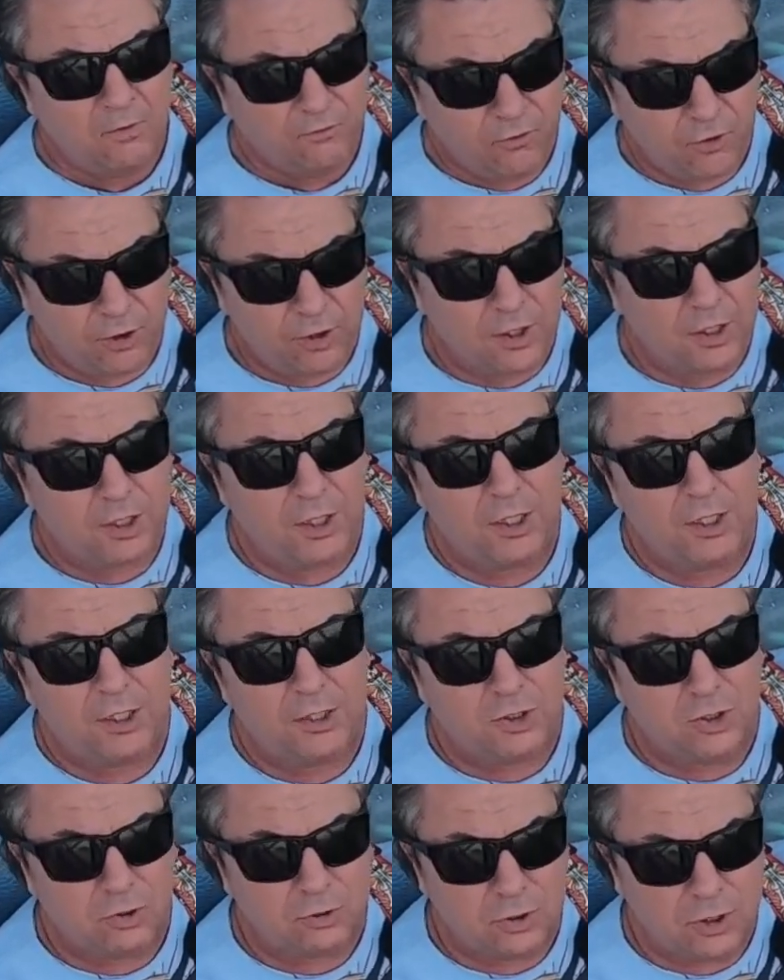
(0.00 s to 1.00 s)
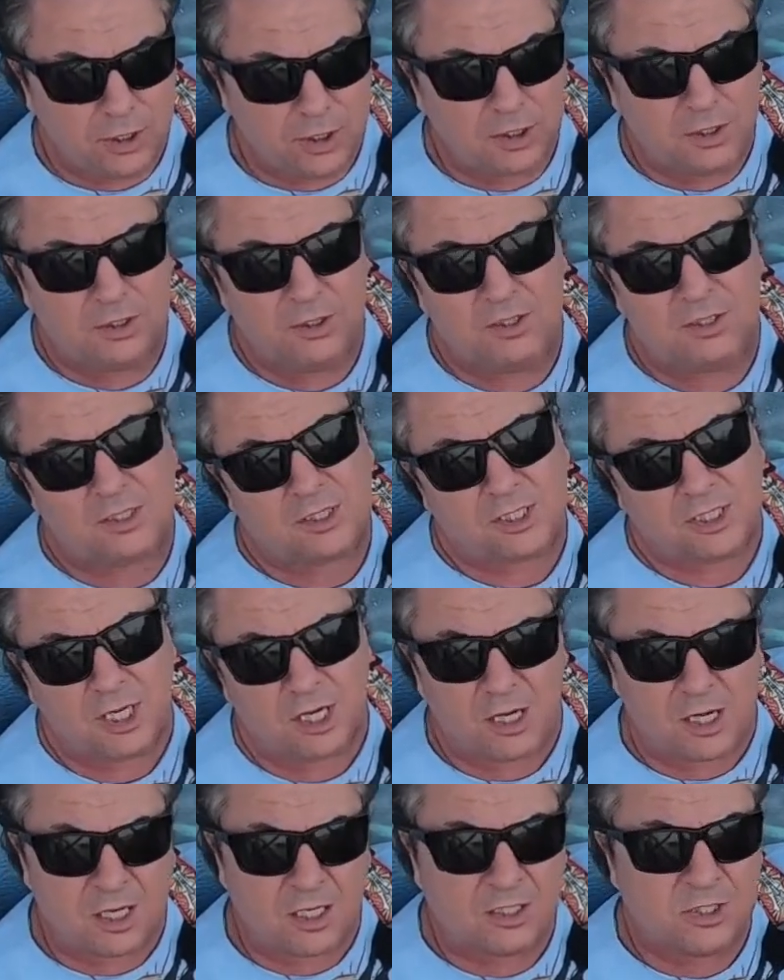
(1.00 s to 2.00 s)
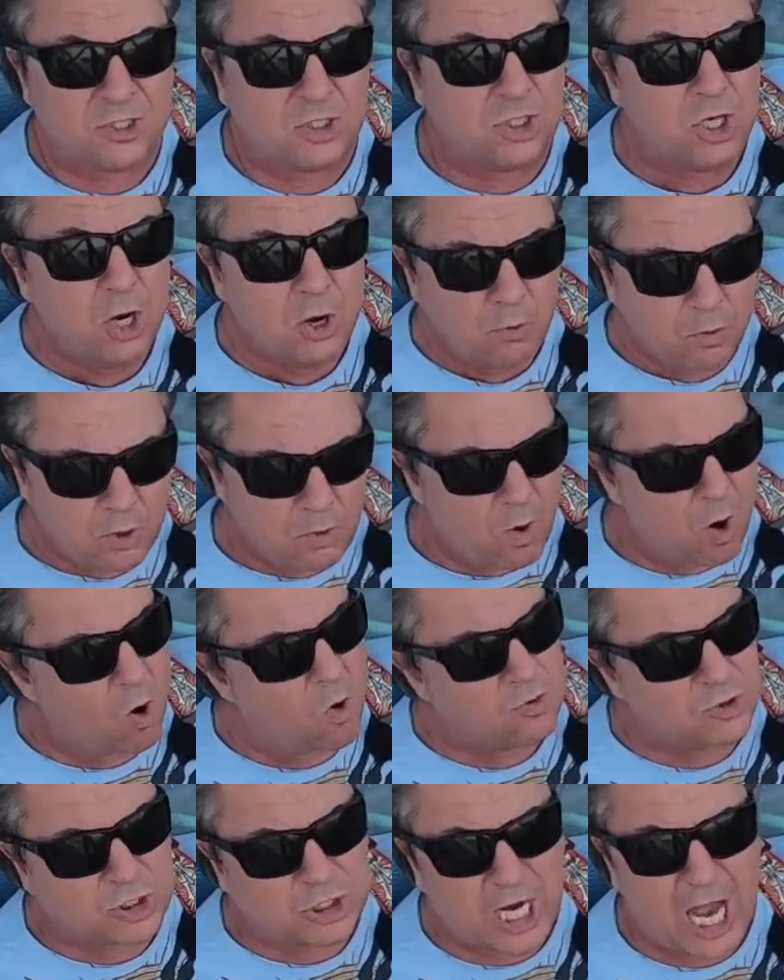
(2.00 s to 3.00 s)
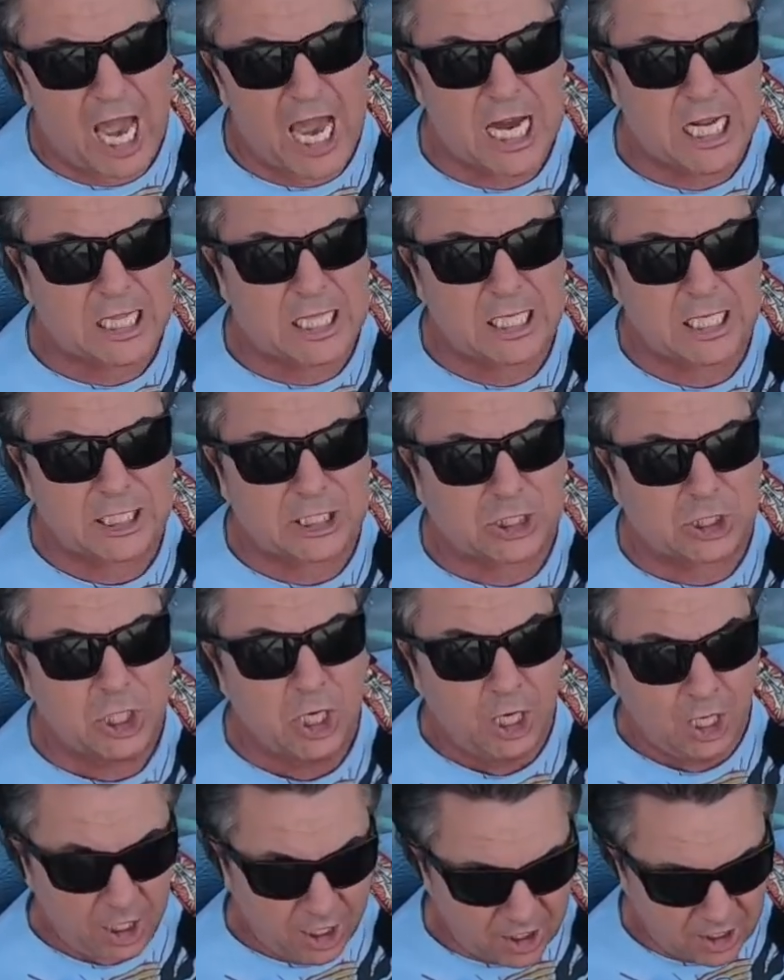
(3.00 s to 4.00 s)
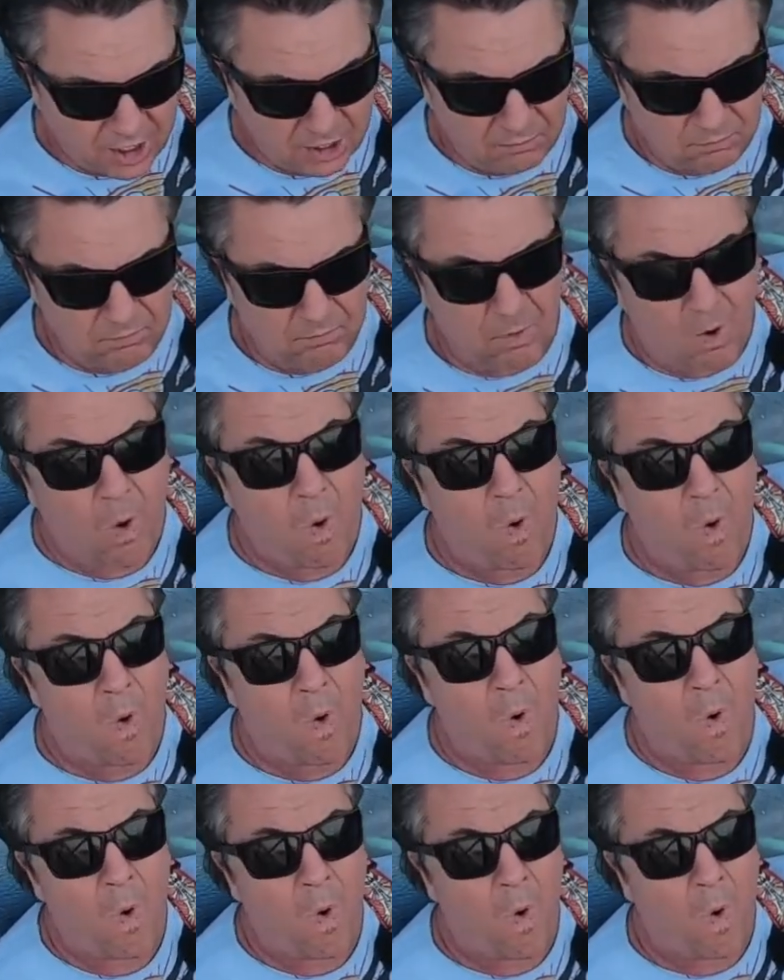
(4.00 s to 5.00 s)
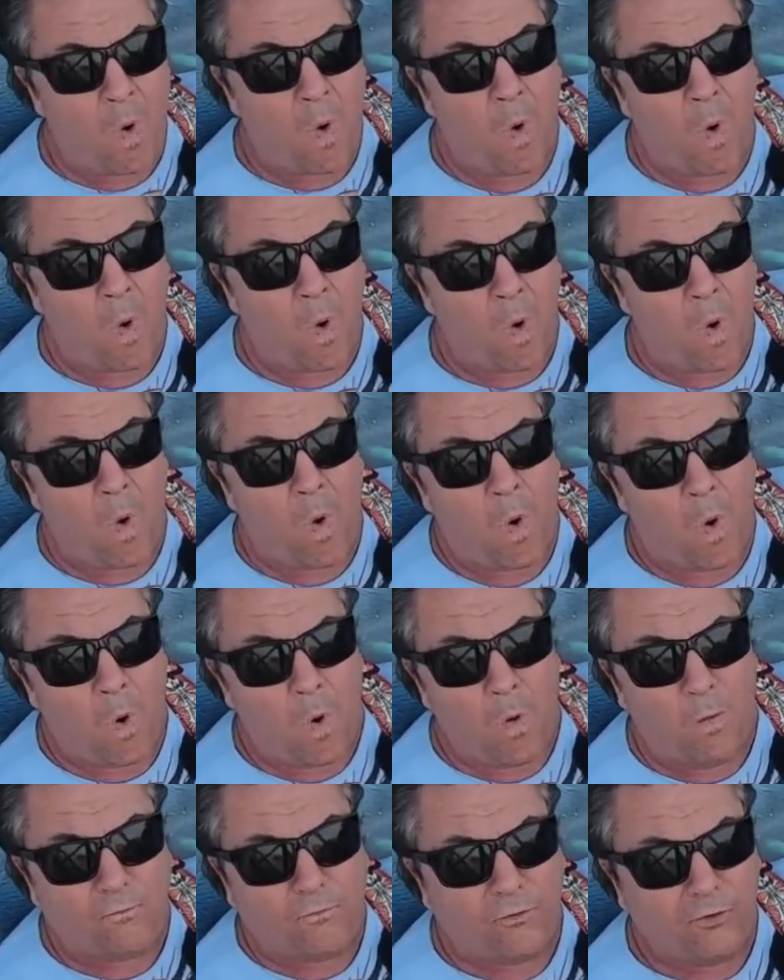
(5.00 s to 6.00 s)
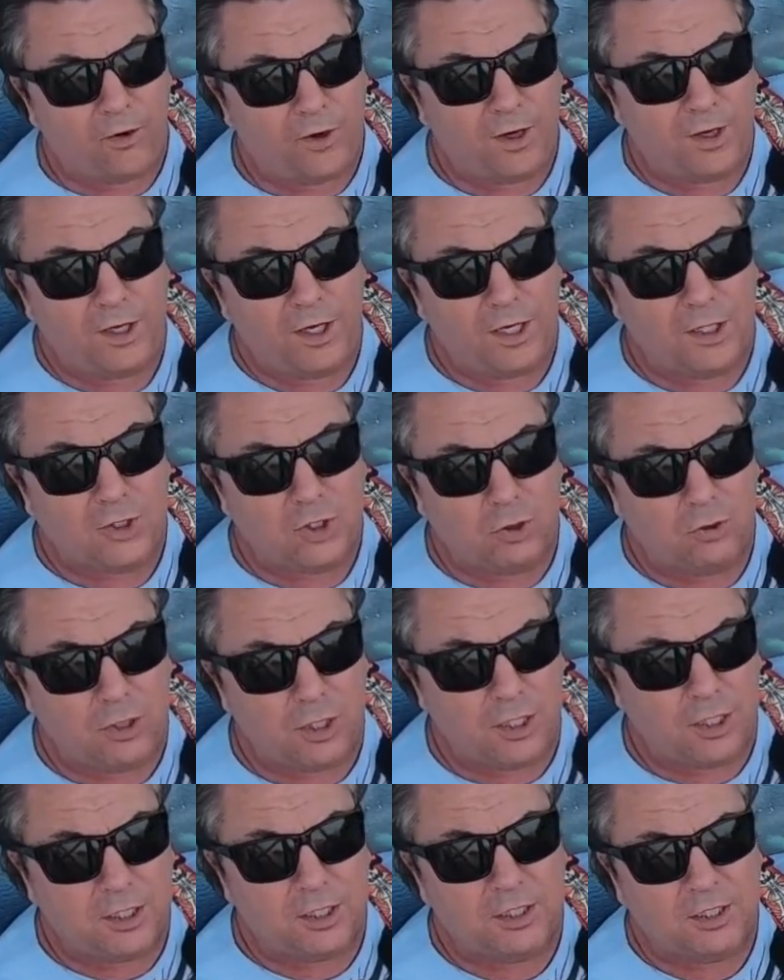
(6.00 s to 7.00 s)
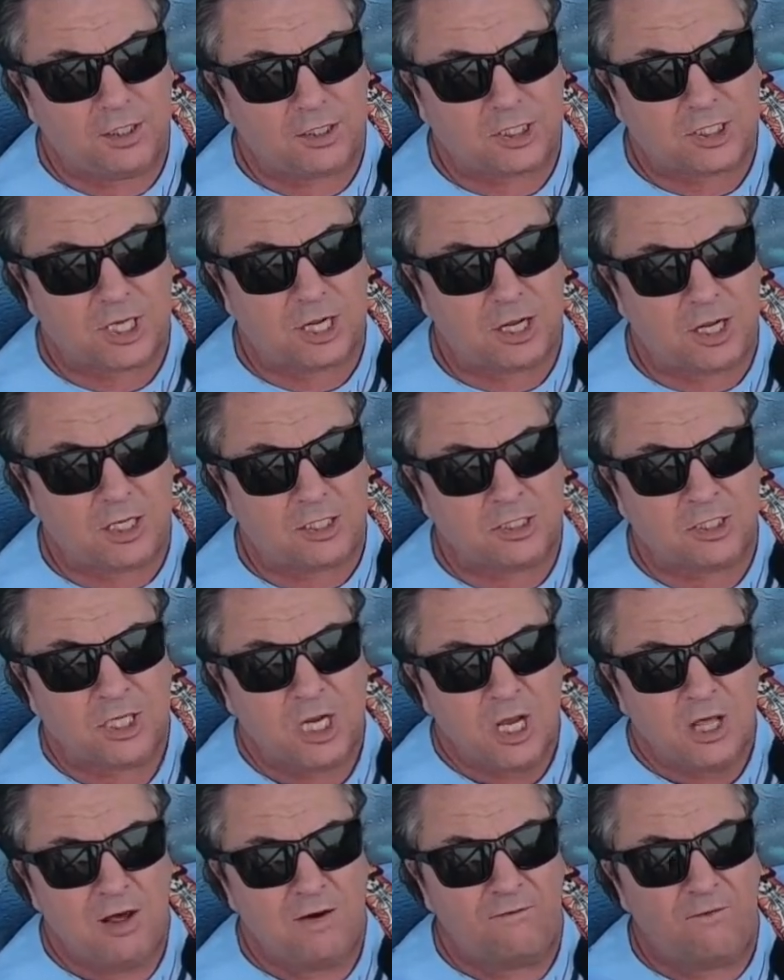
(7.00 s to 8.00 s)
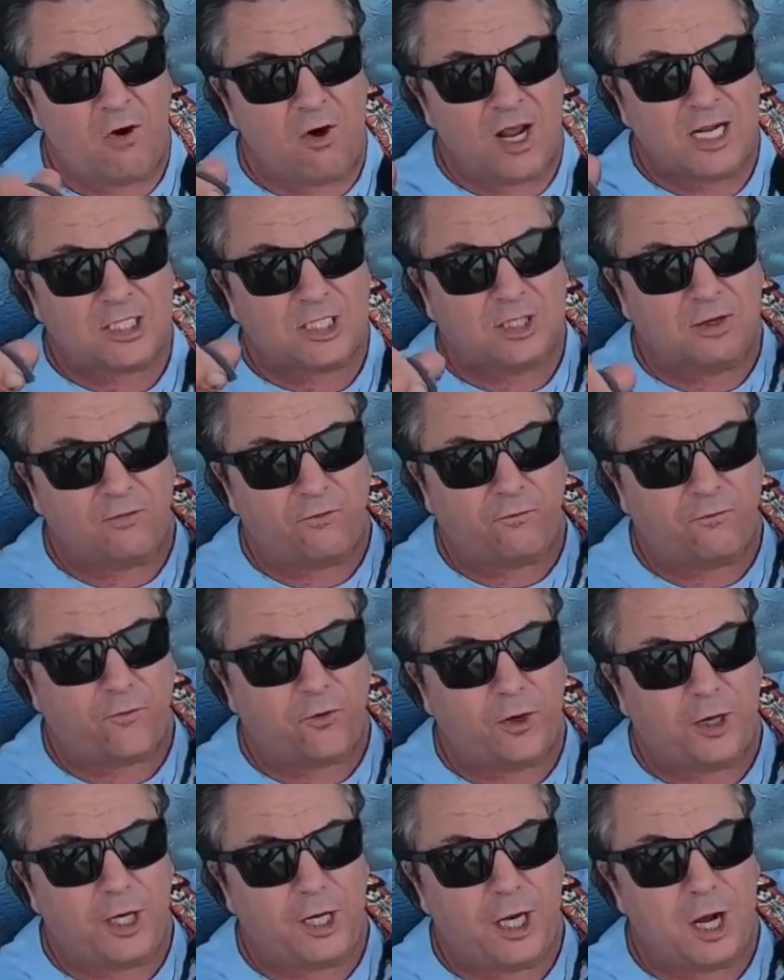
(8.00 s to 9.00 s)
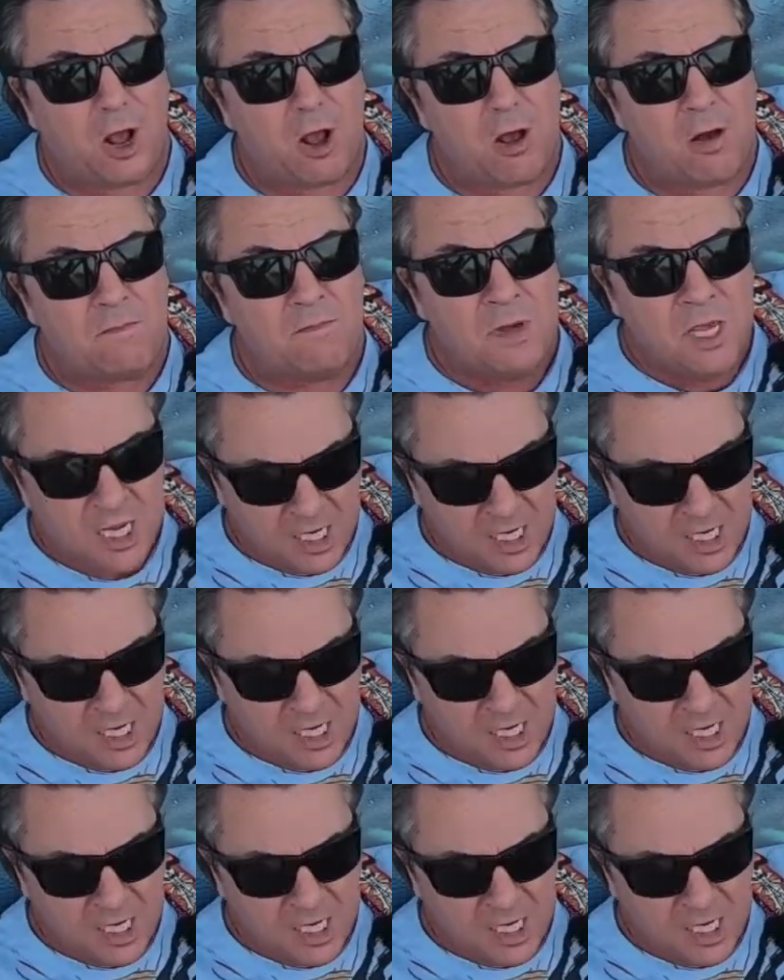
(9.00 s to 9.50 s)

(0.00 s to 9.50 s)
Free Julian Assange, we won't take this anymore. Free Julian Assange, the voice of freedom,